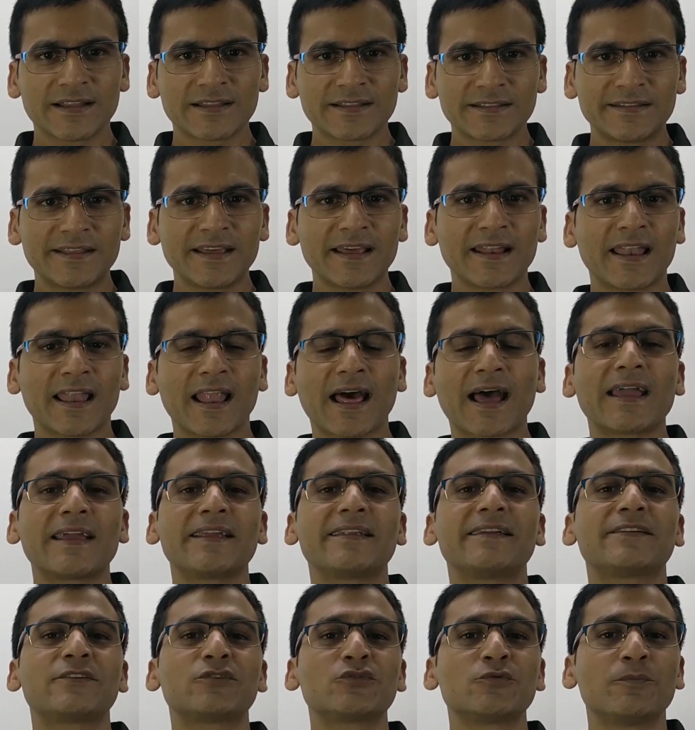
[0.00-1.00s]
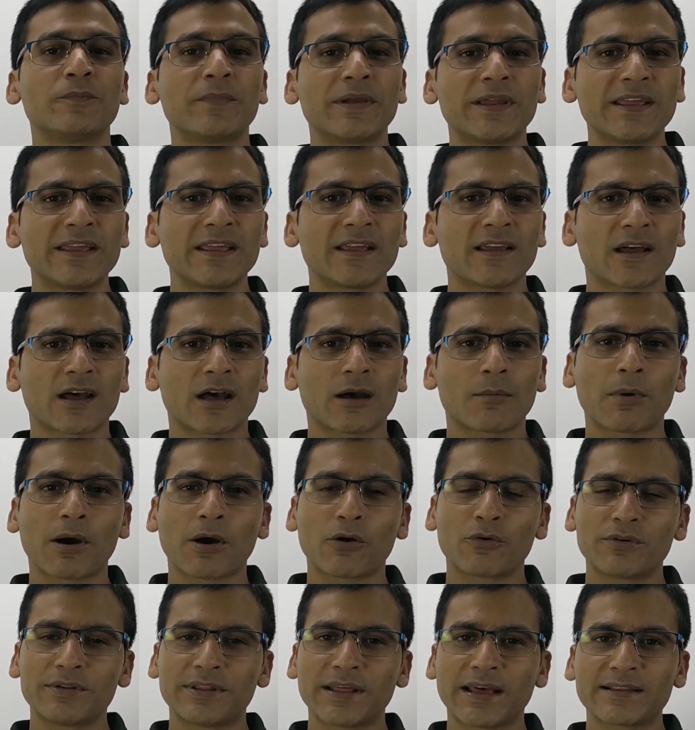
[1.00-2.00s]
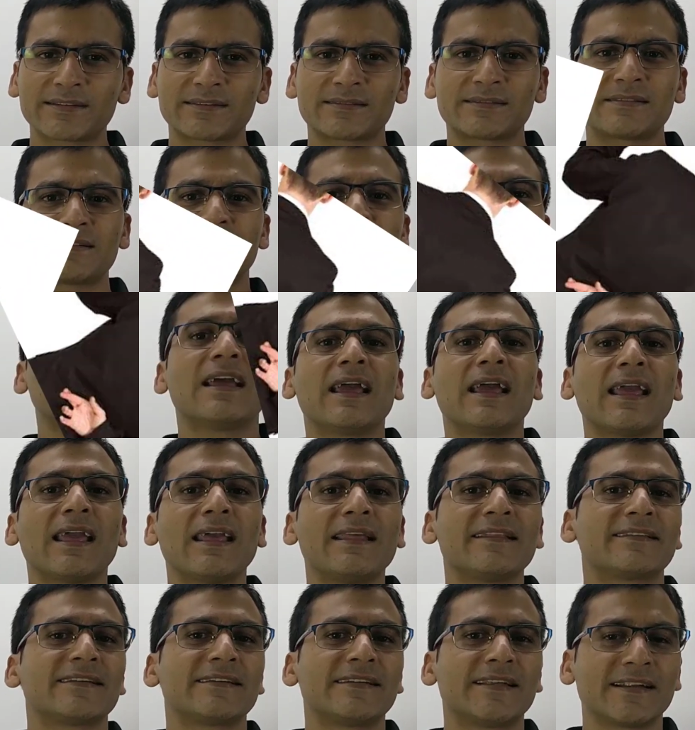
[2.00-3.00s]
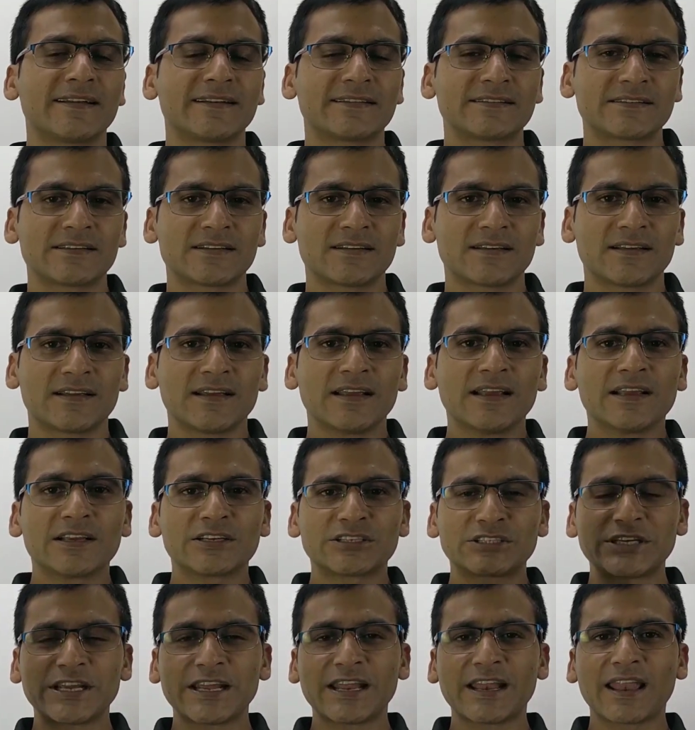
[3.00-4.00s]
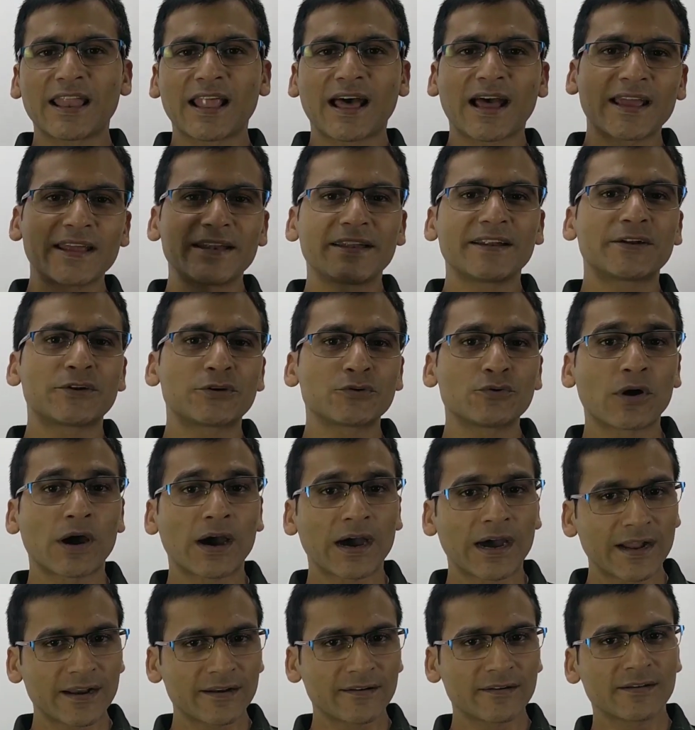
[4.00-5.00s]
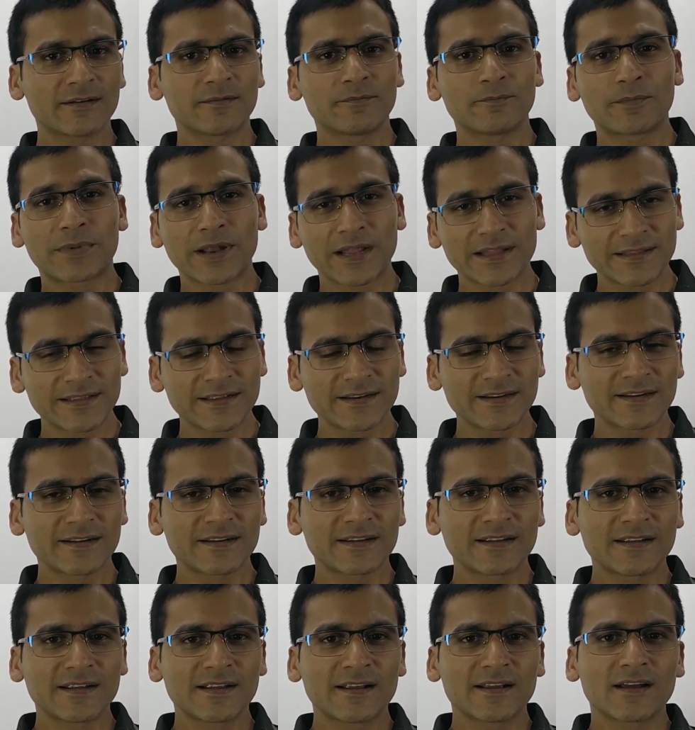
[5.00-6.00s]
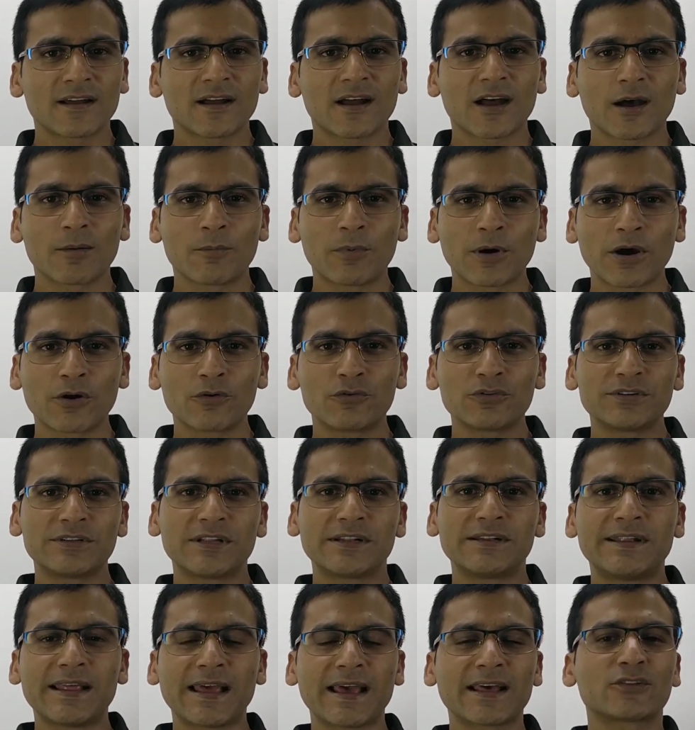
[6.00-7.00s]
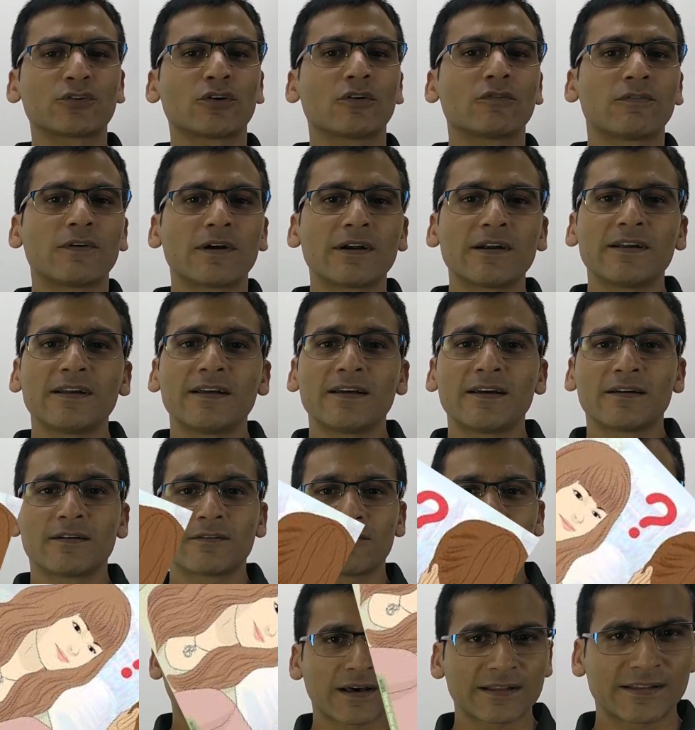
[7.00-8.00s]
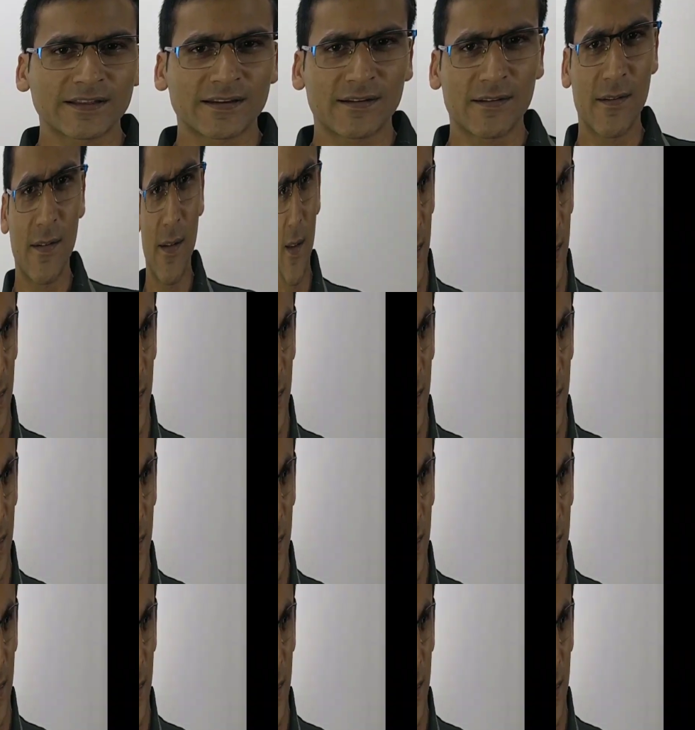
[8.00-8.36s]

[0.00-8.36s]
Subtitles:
They lied to me about that incident. She lied to her brother about the death of her father.